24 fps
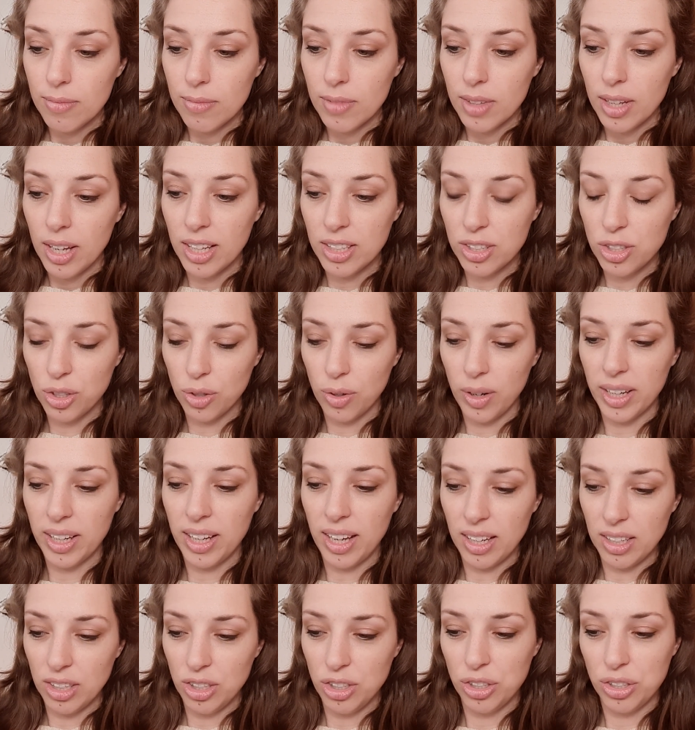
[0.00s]
and so I
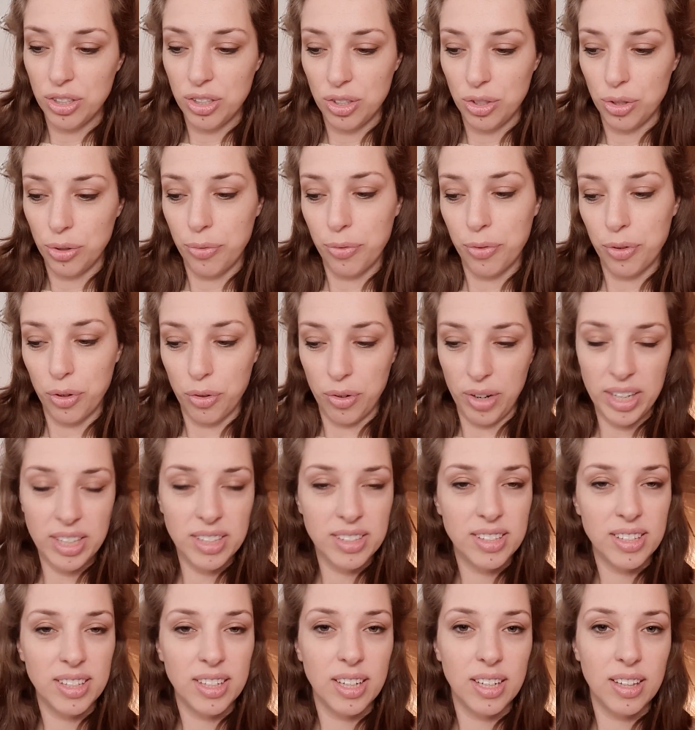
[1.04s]
kind of just took for
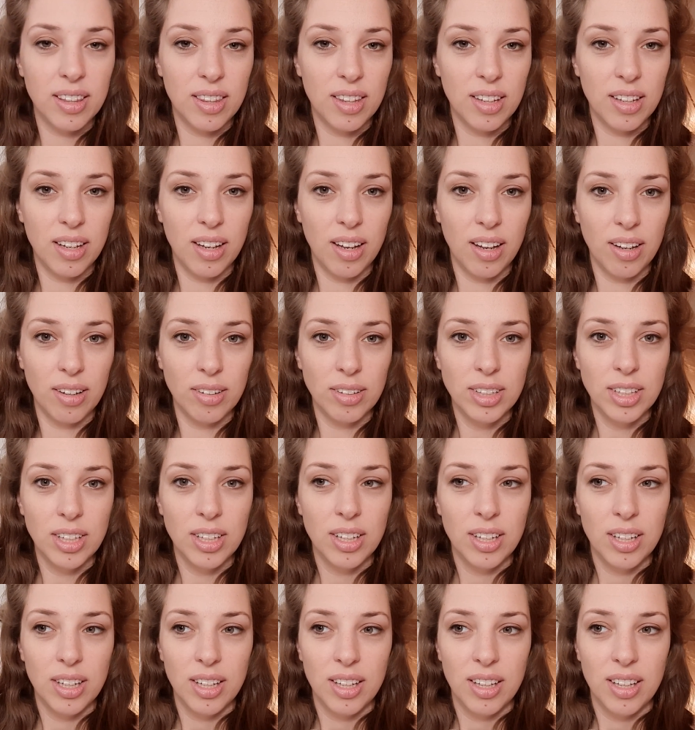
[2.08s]
granted
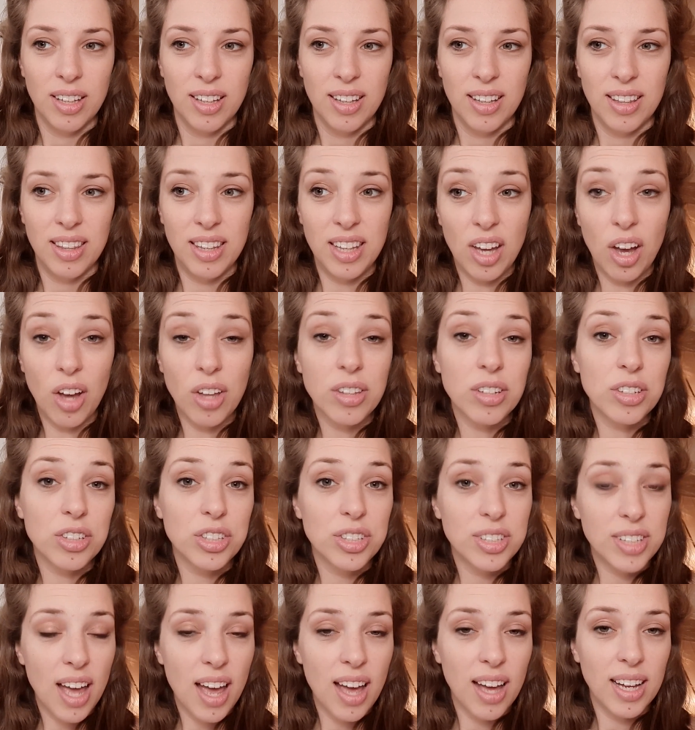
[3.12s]
the other
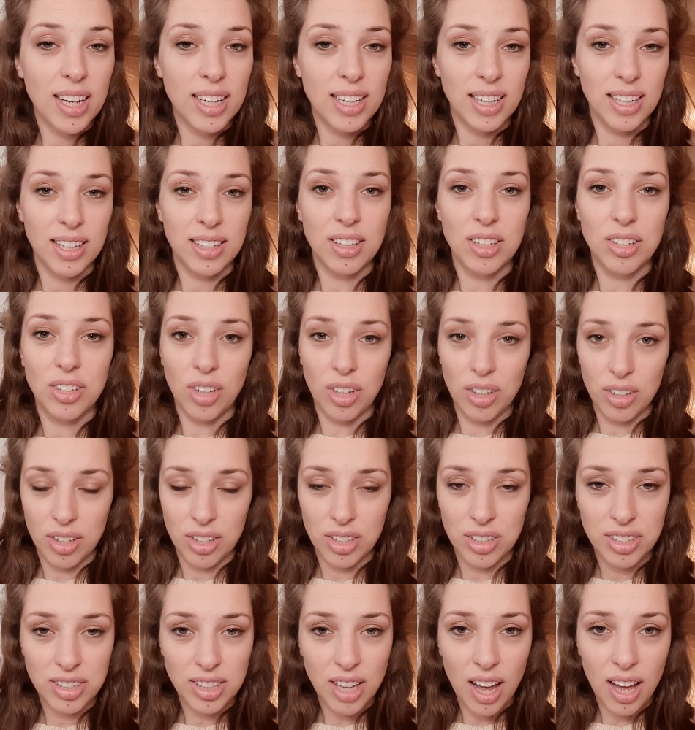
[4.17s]
side, like the darker
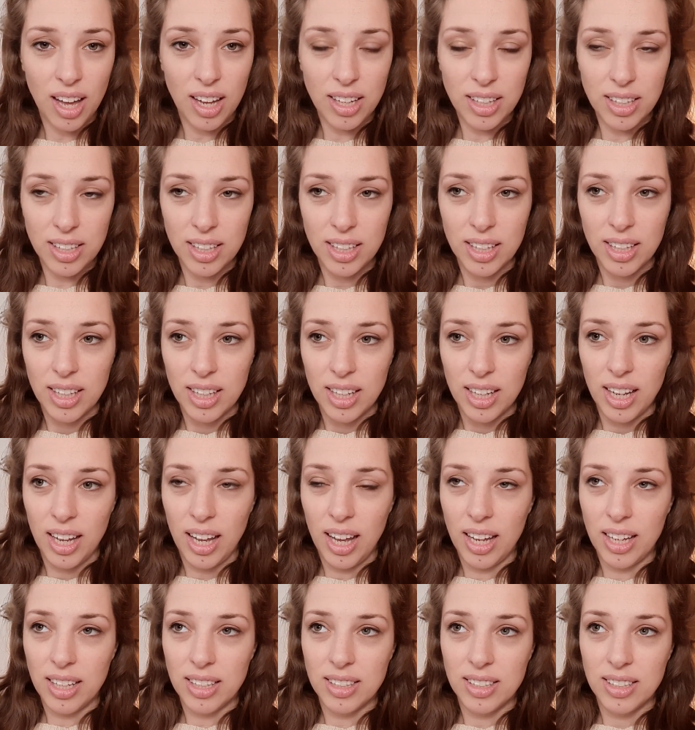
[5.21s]
side,
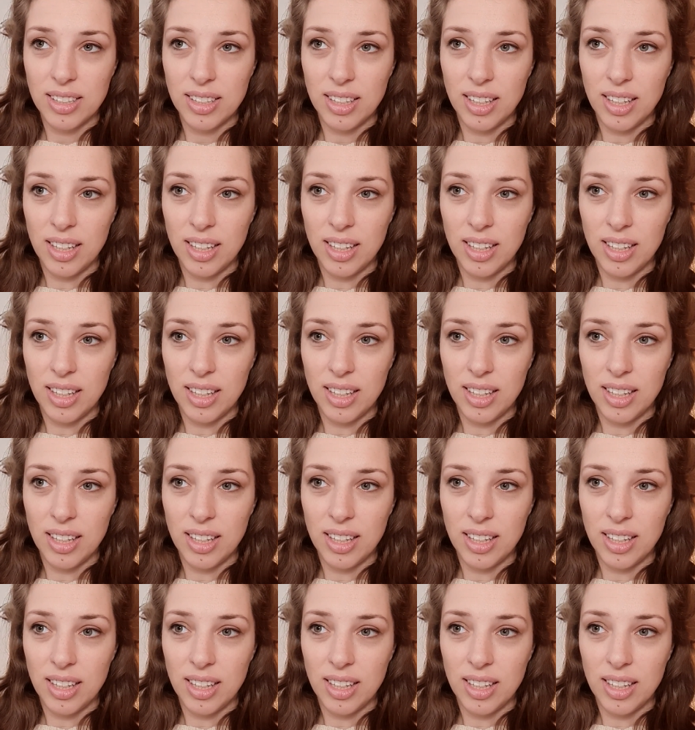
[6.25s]
and